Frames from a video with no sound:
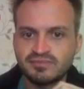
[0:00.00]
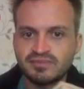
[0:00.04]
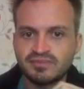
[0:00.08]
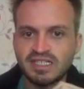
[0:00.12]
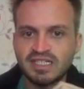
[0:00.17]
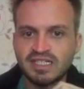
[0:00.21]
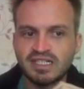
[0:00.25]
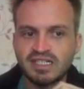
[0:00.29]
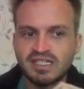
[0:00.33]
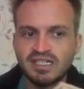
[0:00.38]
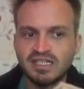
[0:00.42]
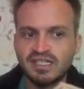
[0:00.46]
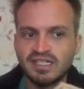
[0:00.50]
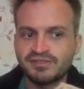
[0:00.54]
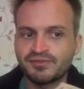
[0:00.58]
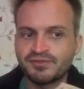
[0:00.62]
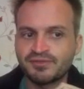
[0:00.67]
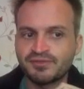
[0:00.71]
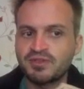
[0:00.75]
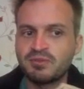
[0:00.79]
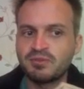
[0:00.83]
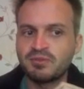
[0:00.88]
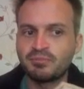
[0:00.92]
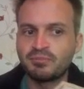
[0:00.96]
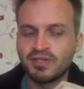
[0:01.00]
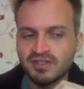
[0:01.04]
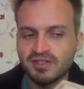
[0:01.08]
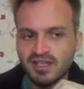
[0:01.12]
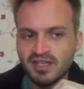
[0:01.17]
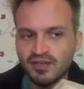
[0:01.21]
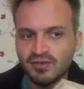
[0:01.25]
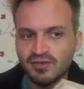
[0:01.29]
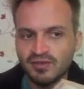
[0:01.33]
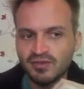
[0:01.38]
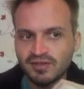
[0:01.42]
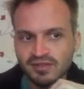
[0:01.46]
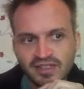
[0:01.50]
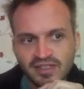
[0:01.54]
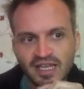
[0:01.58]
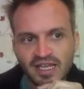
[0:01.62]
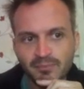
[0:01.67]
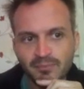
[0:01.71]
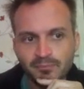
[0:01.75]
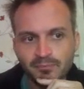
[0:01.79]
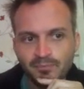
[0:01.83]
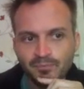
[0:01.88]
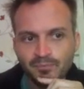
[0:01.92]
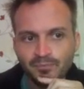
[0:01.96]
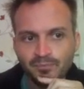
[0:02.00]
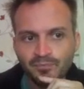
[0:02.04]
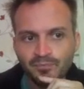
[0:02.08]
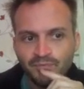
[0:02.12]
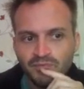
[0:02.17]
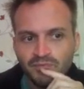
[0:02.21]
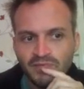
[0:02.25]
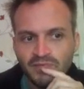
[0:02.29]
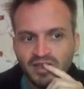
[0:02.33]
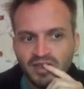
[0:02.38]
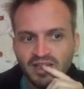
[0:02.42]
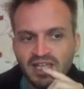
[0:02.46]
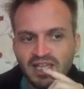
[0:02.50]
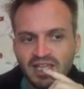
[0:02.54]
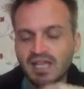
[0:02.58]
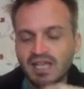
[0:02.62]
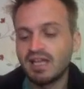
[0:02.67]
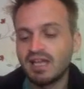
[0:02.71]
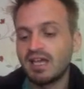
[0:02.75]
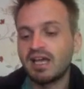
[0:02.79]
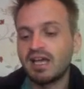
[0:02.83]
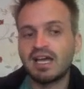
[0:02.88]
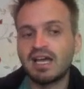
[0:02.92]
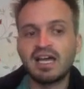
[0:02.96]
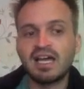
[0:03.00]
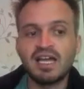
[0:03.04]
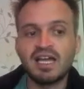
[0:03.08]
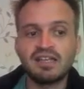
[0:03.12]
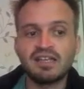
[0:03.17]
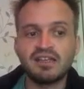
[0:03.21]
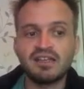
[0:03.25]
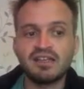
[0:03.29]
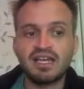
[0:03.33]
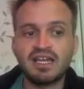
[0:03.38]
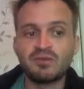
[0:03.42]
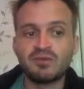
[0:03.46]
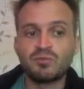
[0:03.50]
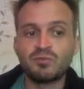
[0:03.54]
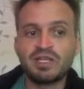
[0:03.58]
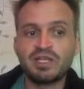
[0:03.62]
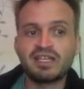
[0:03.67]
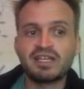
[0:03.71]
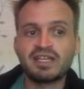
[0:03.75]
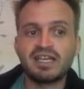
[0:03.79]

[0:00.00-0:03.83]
ta-da, it's going to print out the name. And we